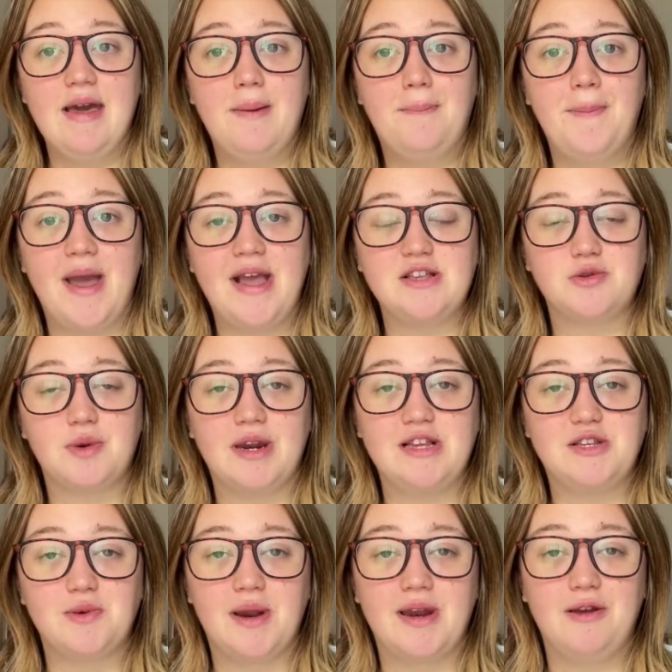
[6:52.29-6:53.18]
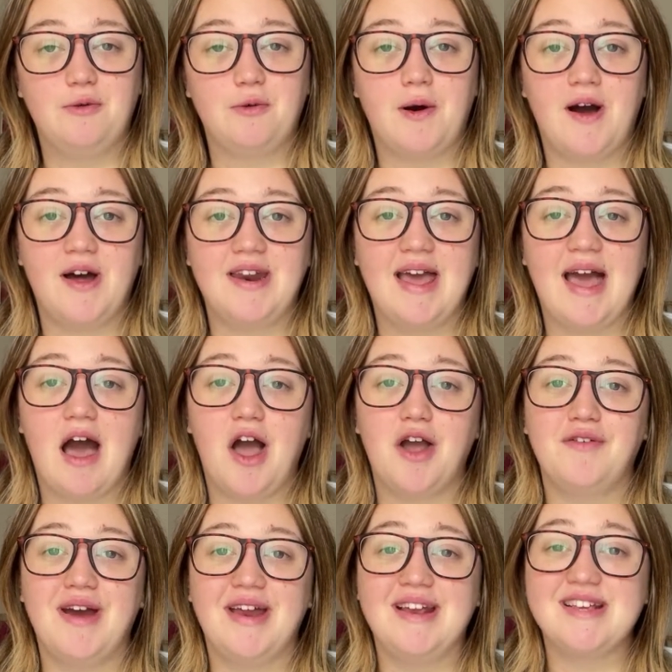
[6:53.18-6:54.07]
May 2021, I
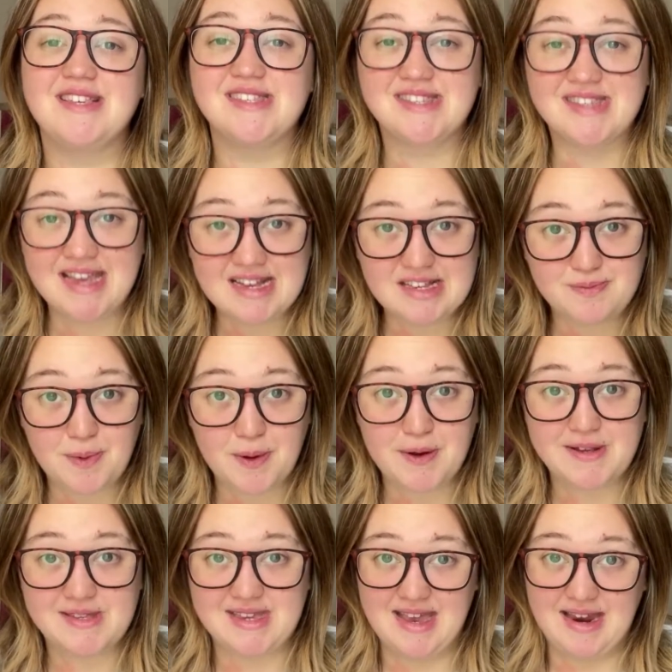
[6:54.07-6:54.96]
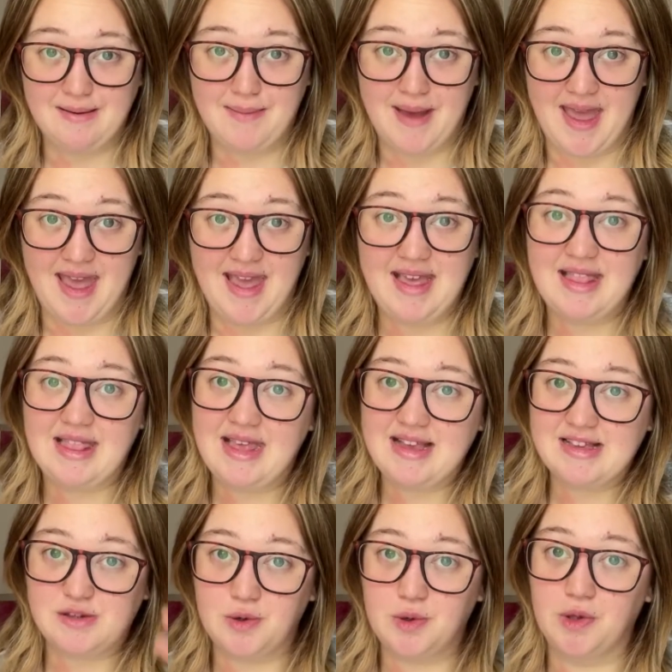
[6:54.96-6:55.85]
read six books in May.
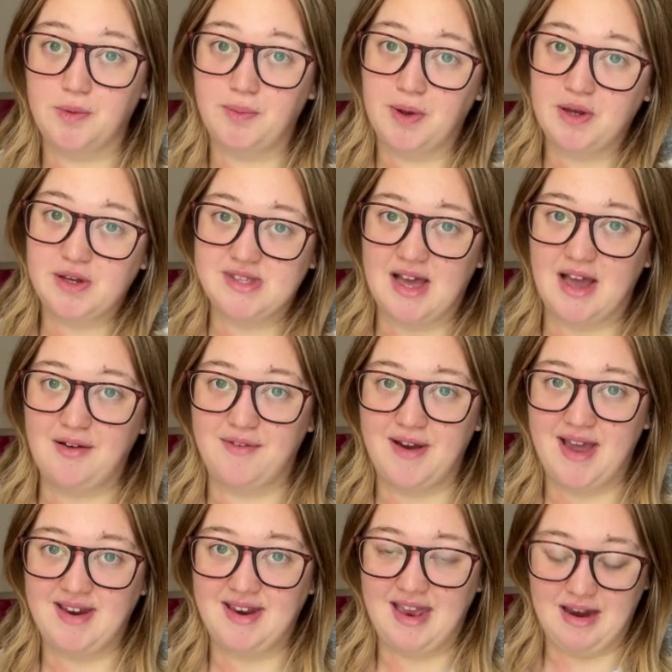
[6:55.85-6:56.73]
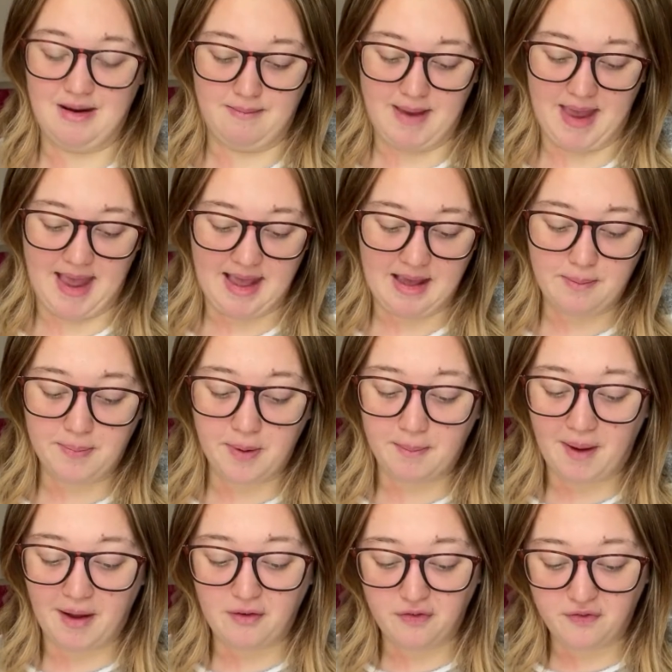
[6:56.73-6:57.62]
These are all the books that I read in May.
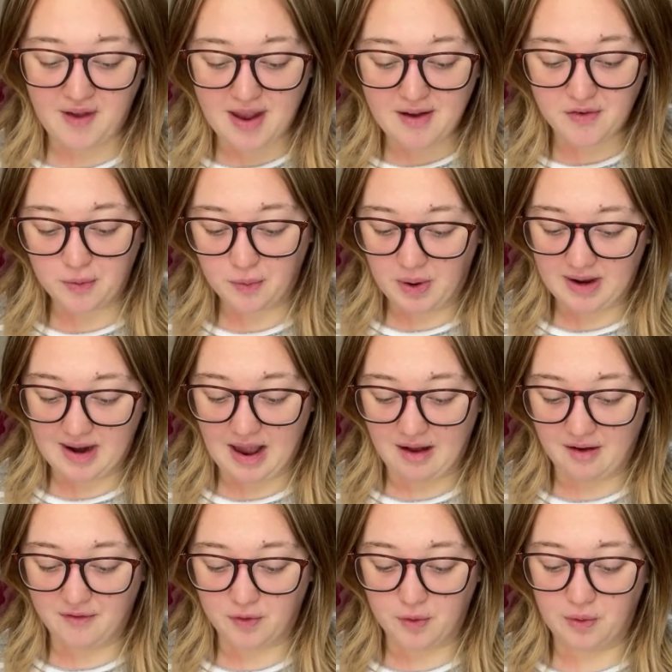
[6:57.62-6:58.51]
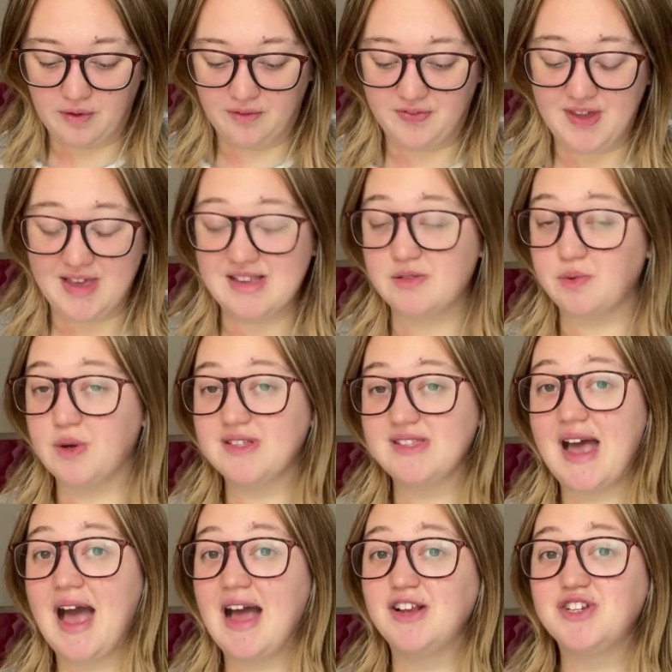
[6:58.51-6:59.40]
But my favourite one out of all of these
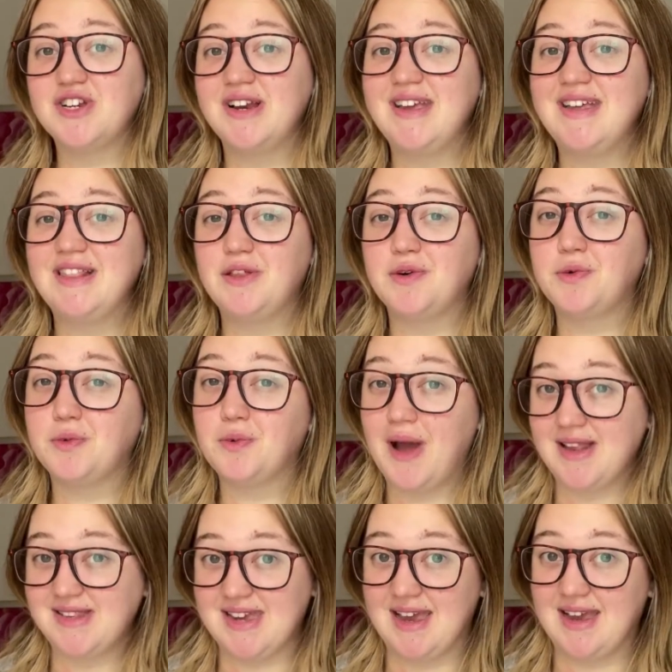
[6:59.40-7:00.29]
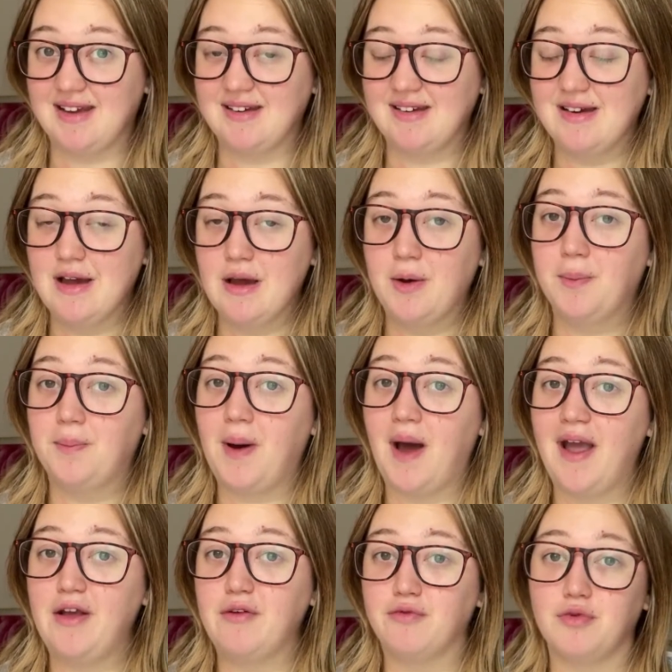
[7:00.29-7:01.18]
was actually The Wedding
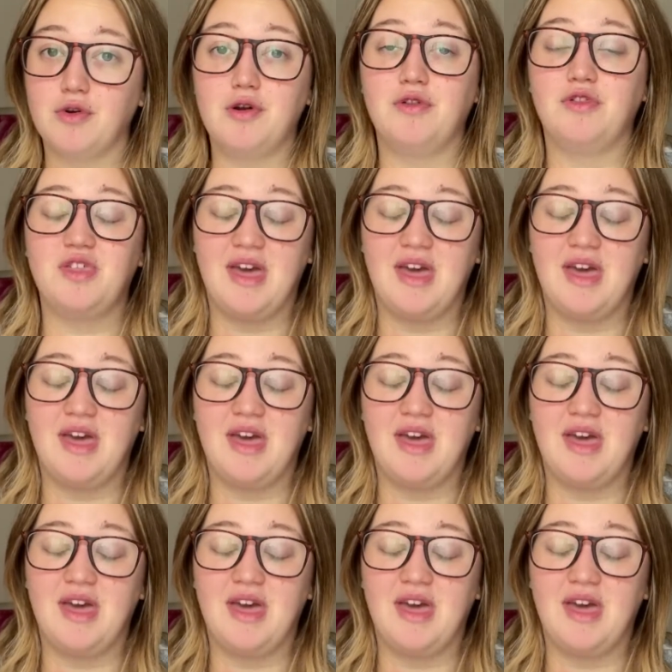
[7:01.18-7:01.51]
by Ruth